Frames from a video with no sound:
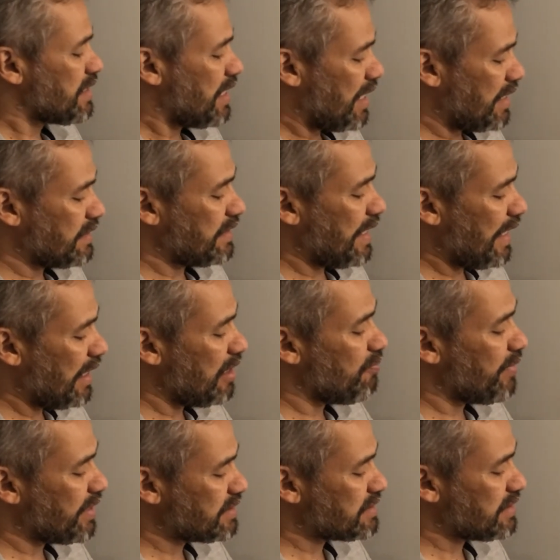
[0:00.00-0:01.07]
and
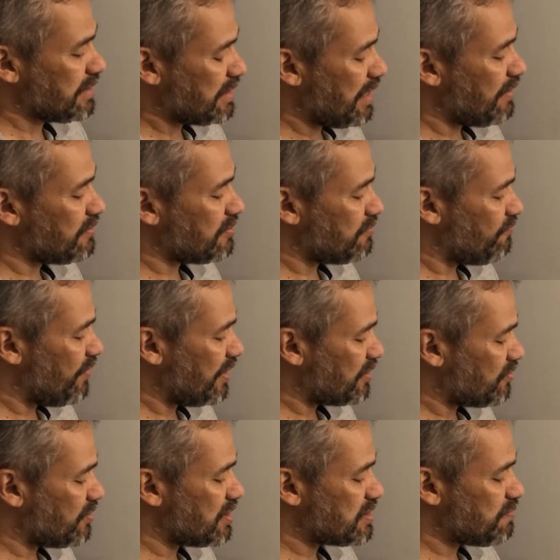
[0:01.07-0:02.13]
elements in that
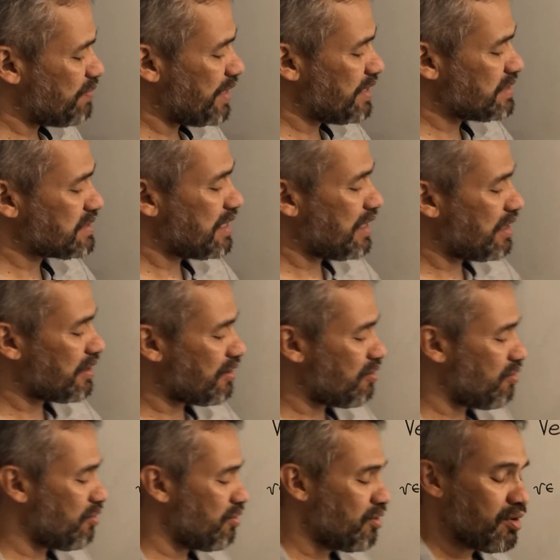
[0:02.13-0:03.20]
vector space are
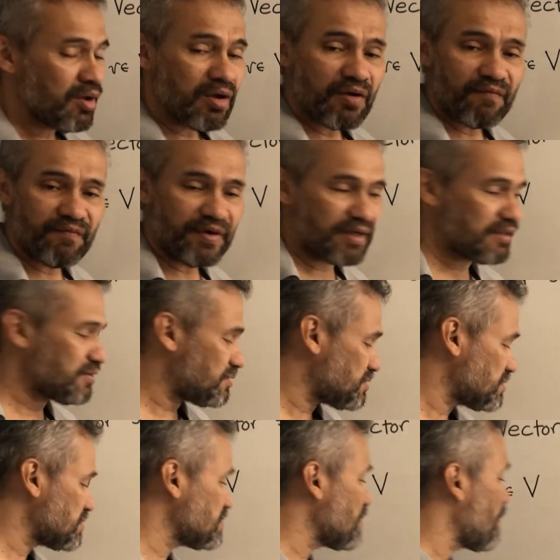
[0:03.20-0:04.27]
called
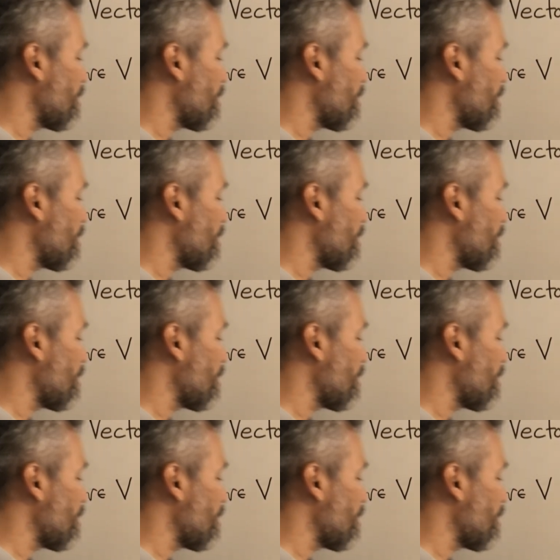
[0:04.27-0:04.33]
vectors.